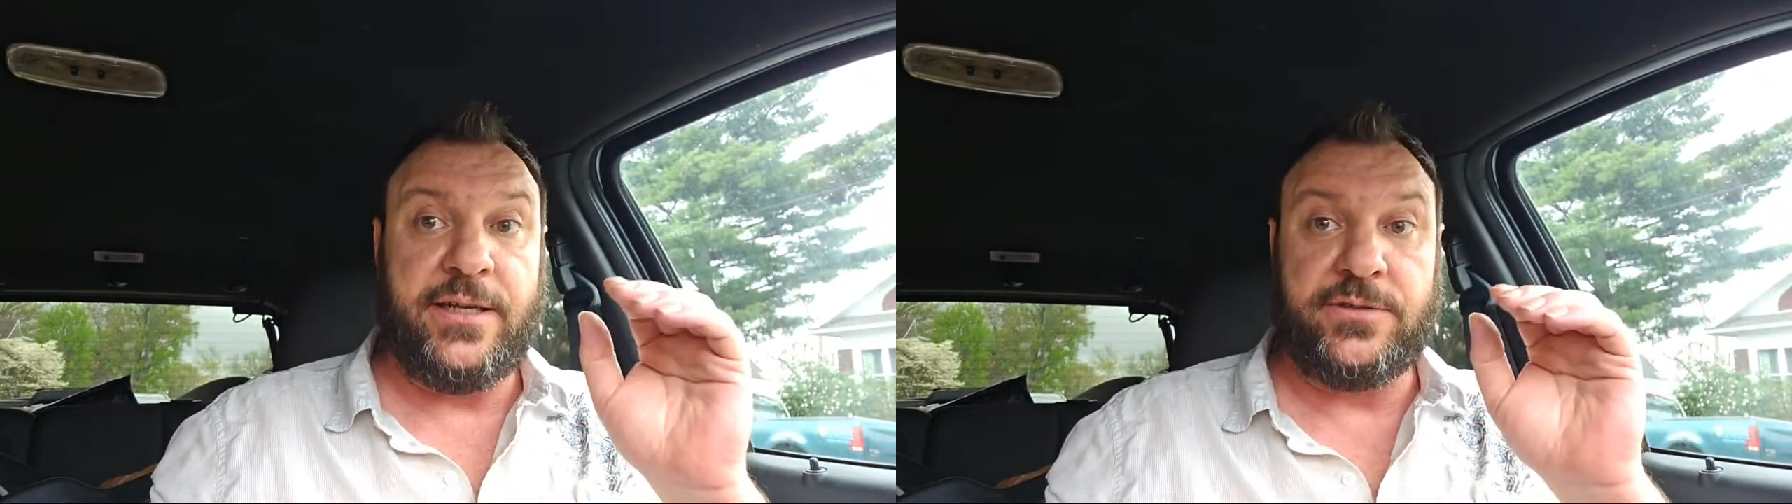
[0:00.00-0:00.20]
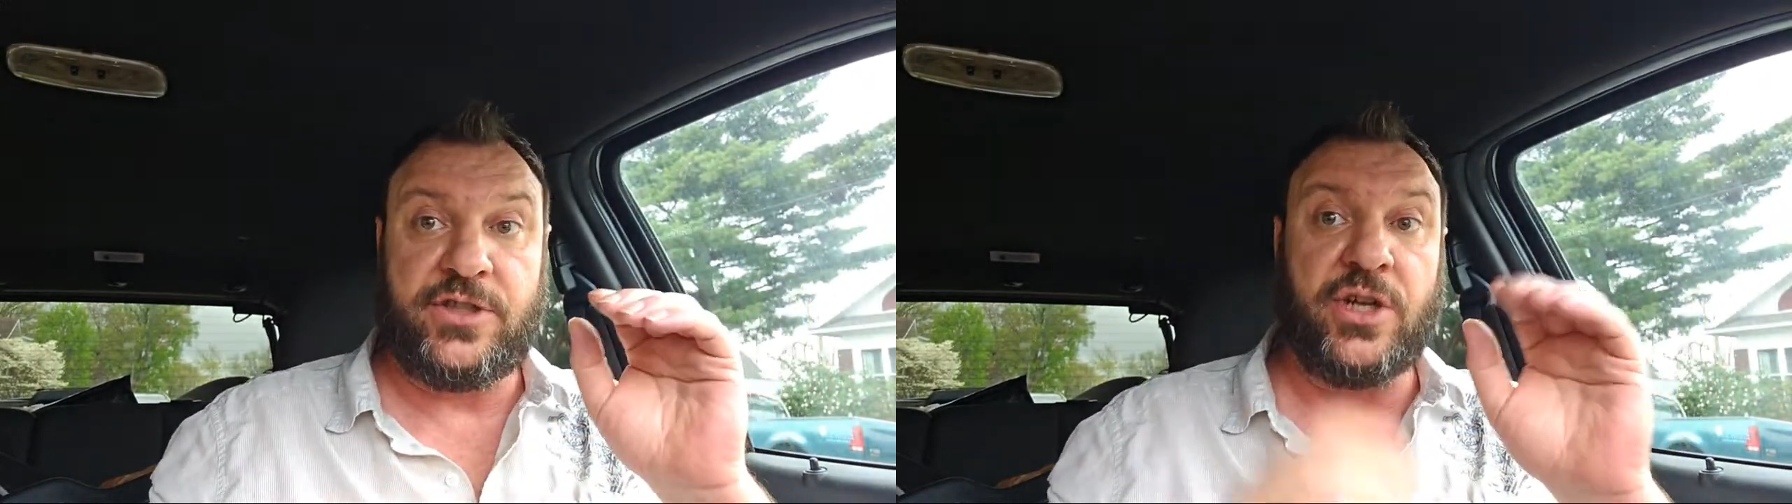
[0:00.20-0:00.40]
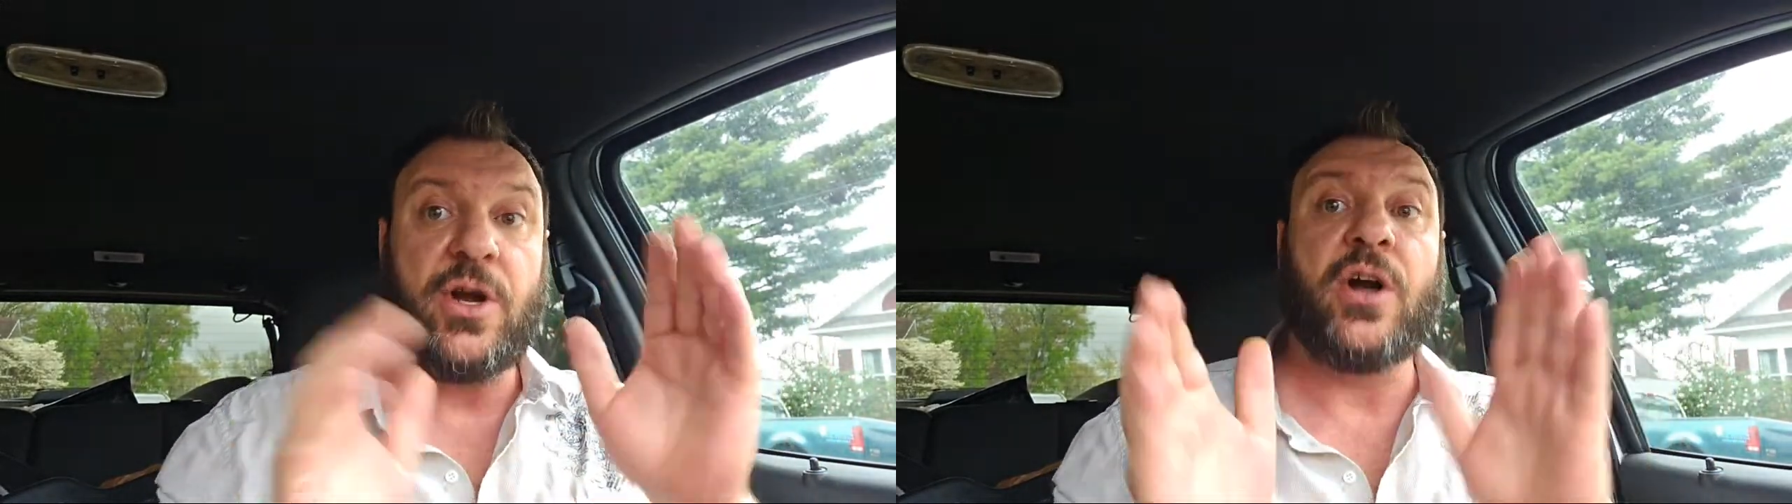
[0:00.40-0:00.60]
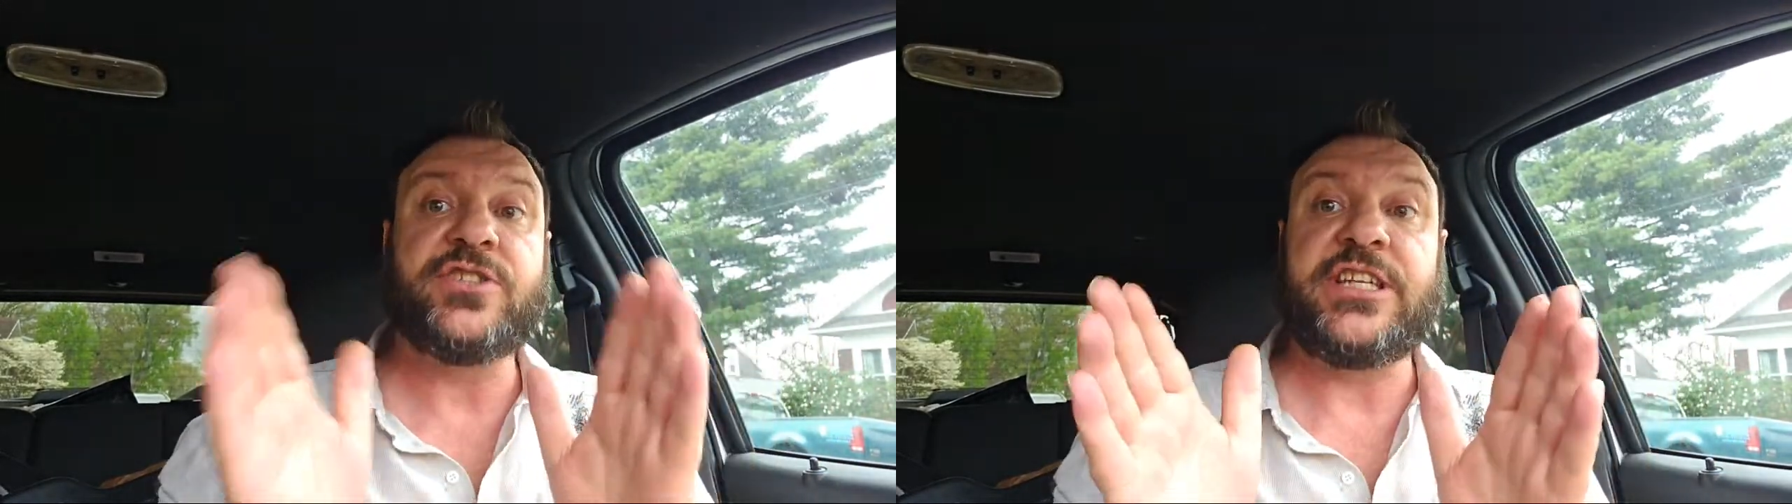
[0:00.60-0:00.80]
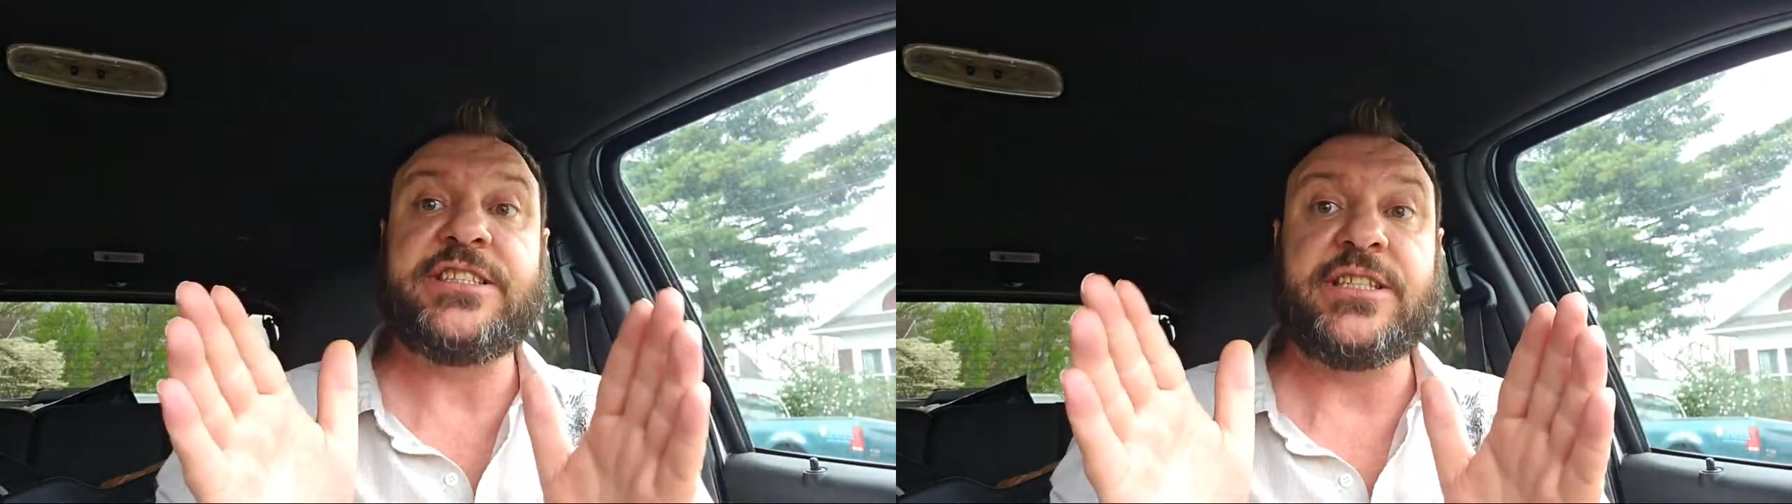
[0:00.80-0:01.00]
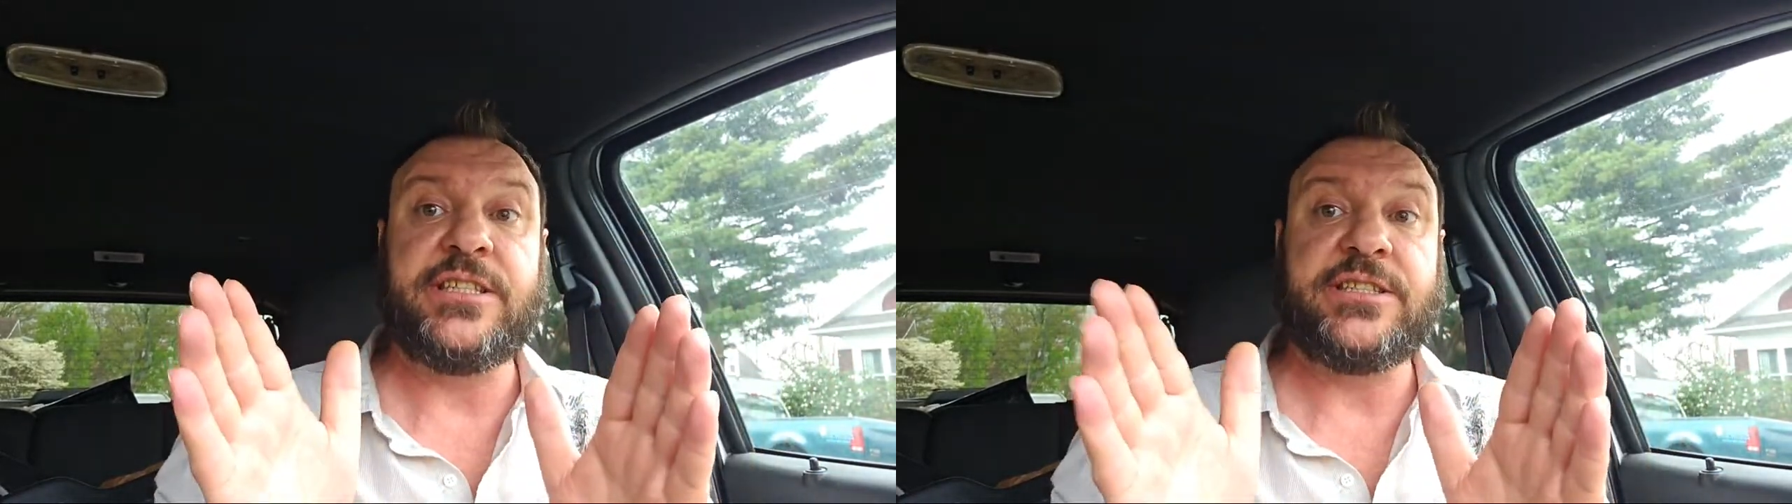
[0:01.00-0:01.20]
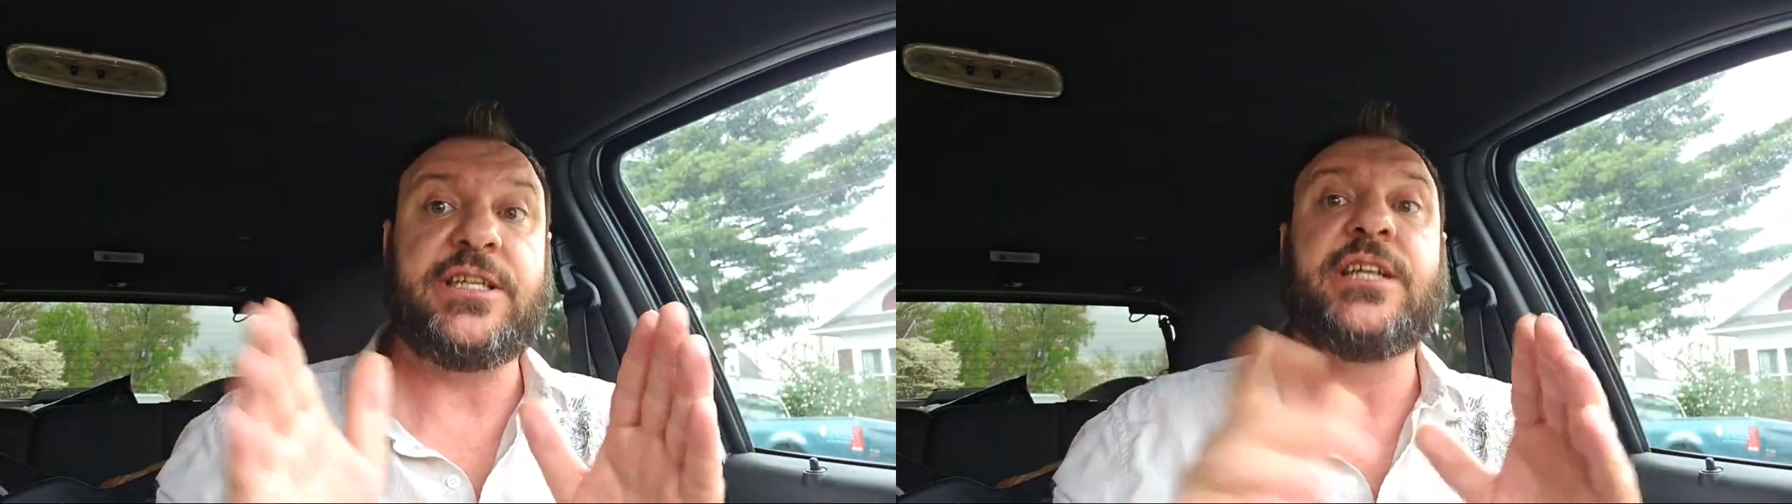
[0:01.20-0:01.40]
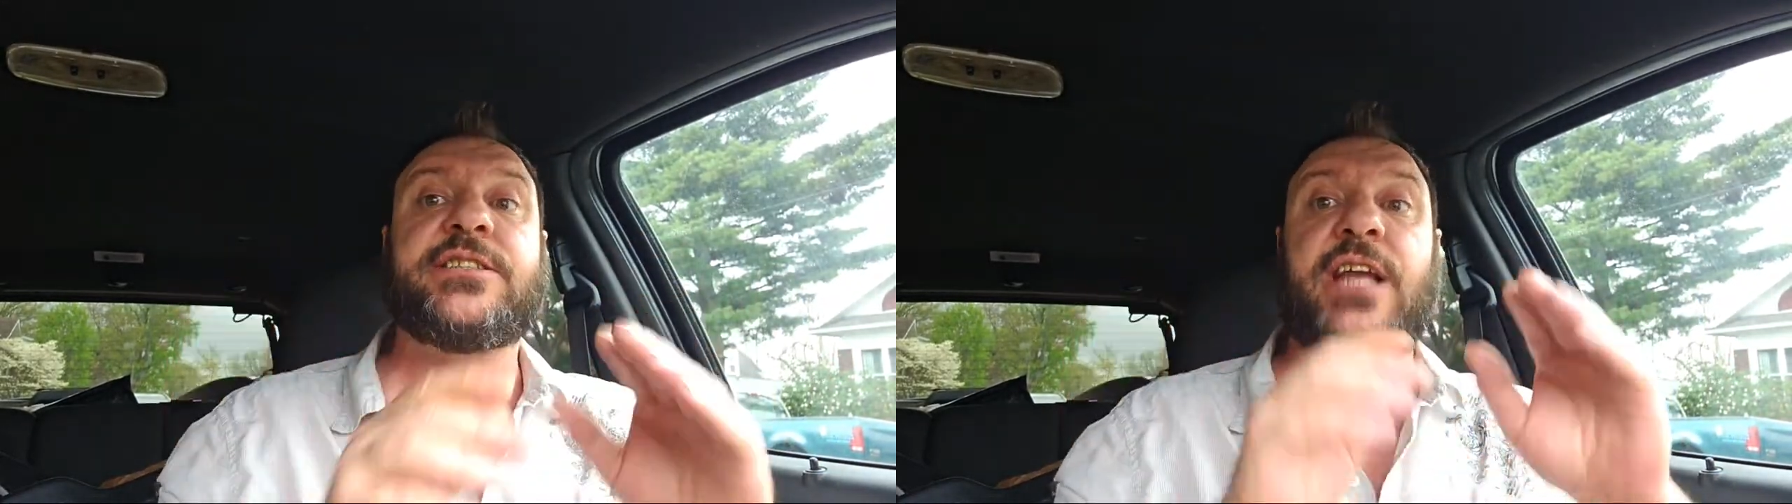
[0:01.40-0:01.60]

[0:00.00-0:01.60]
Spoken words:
took our cease and desist